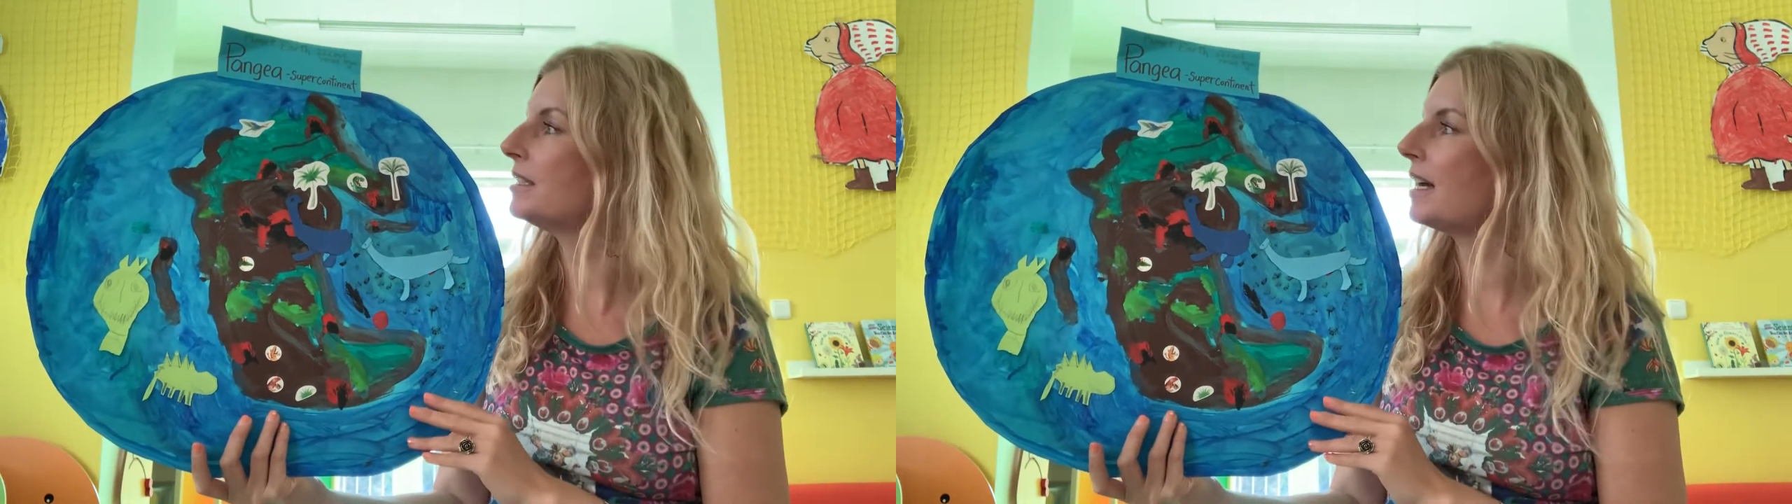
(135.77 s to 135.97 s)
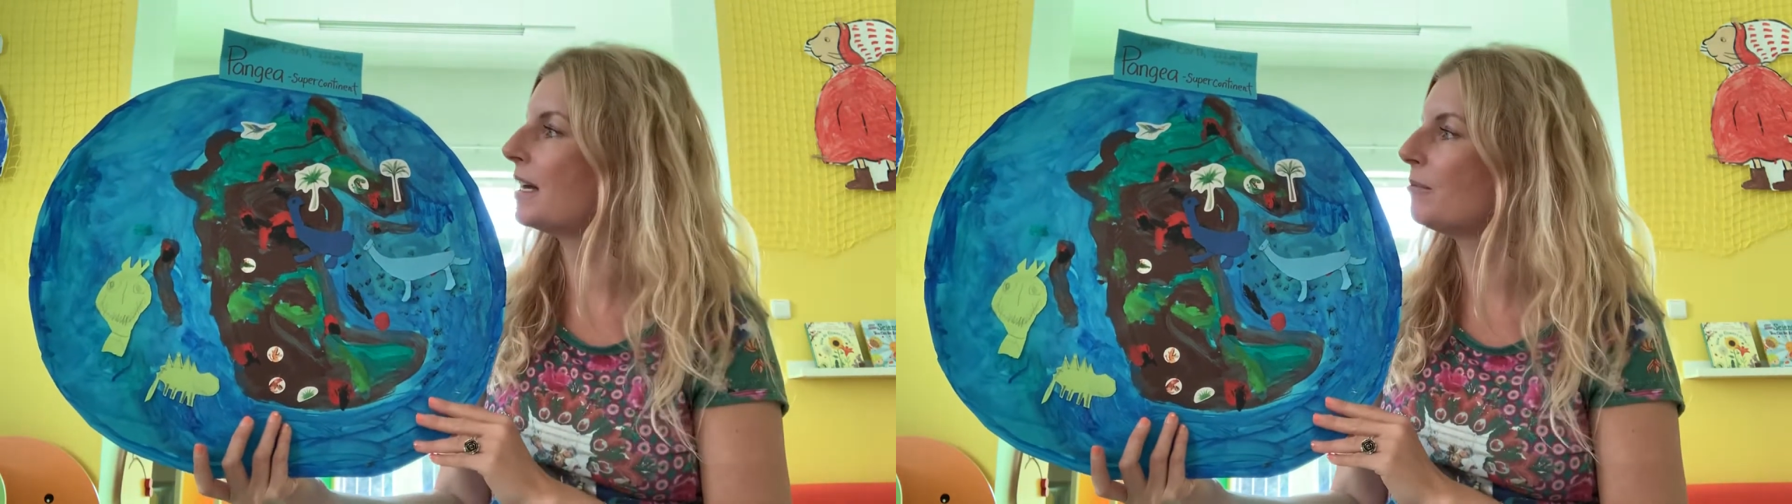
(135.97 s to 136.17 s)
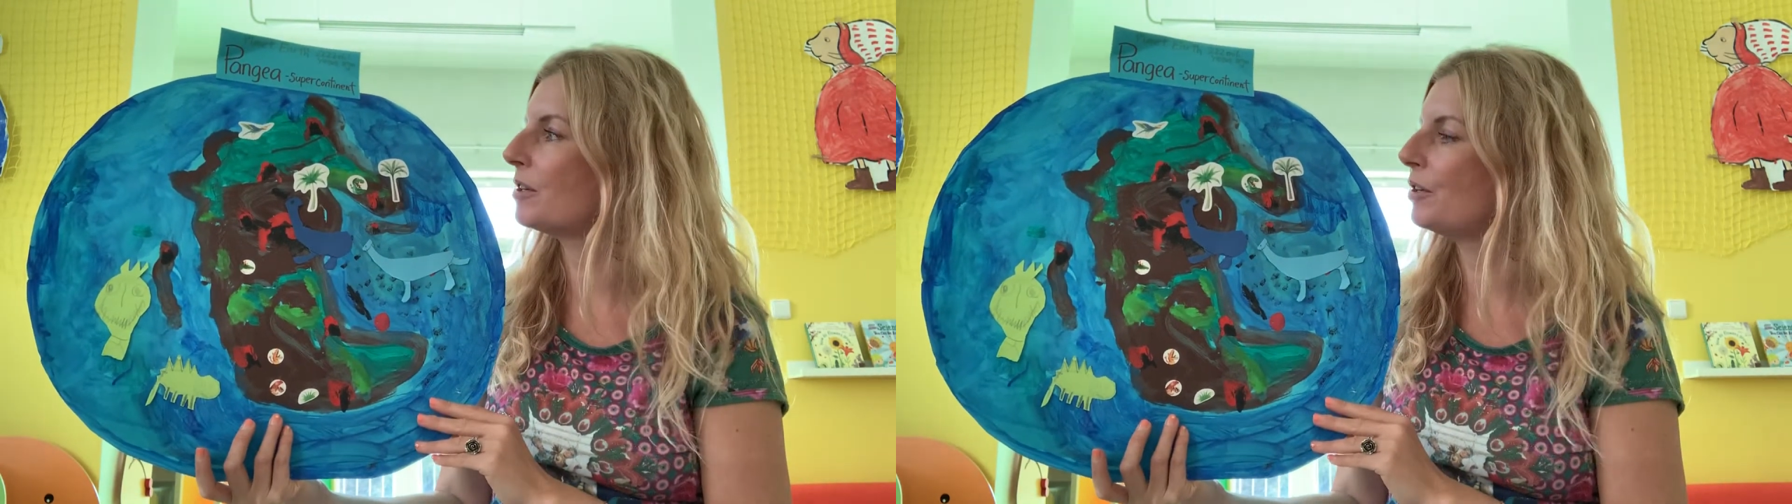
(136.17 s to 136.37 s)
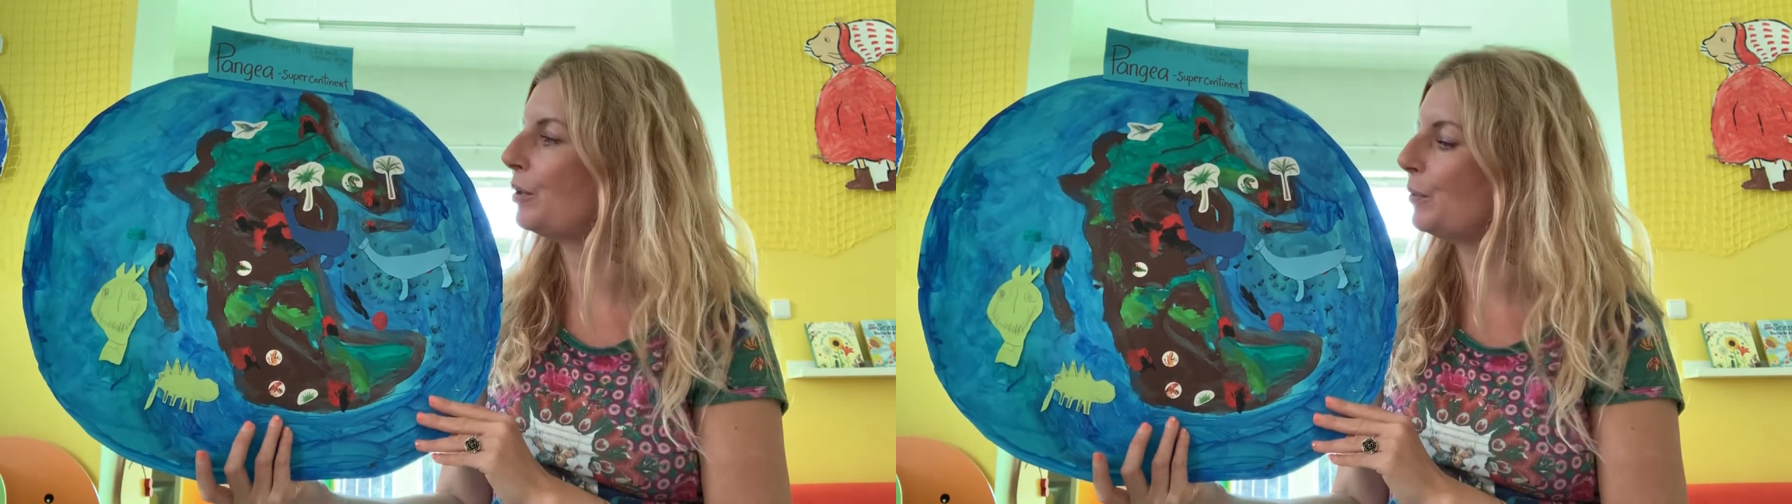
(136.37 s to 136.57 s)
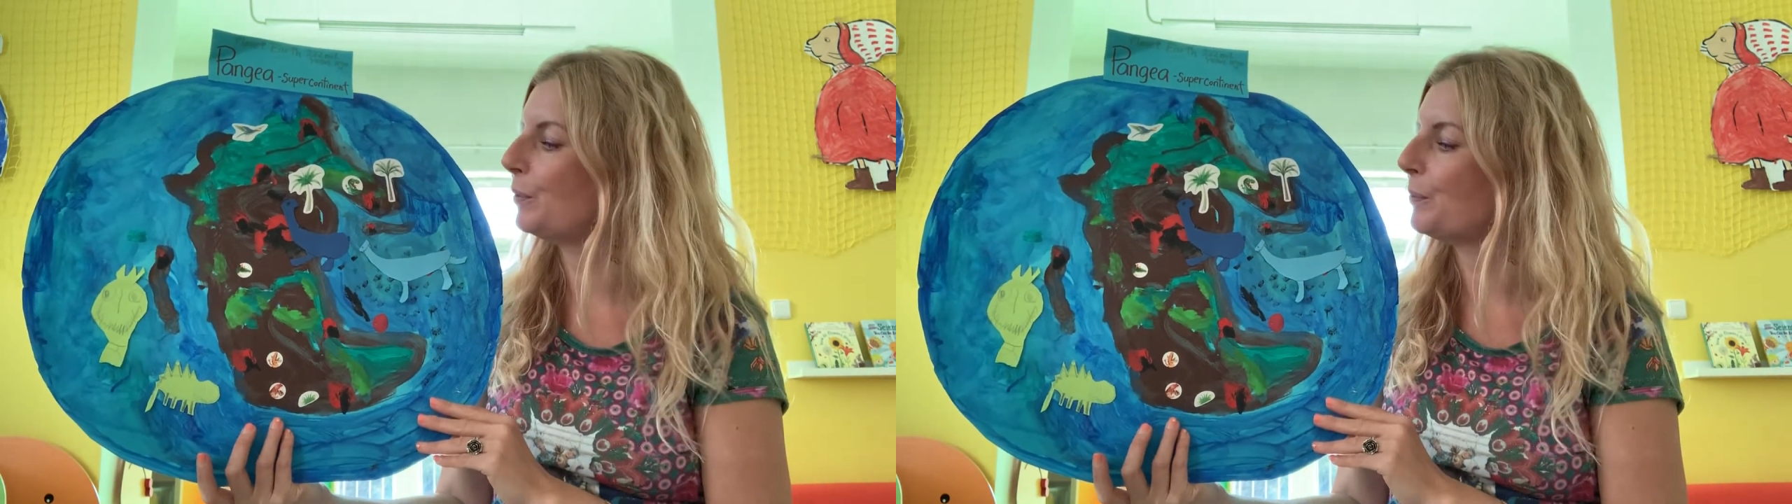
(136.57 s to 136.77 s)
time ago.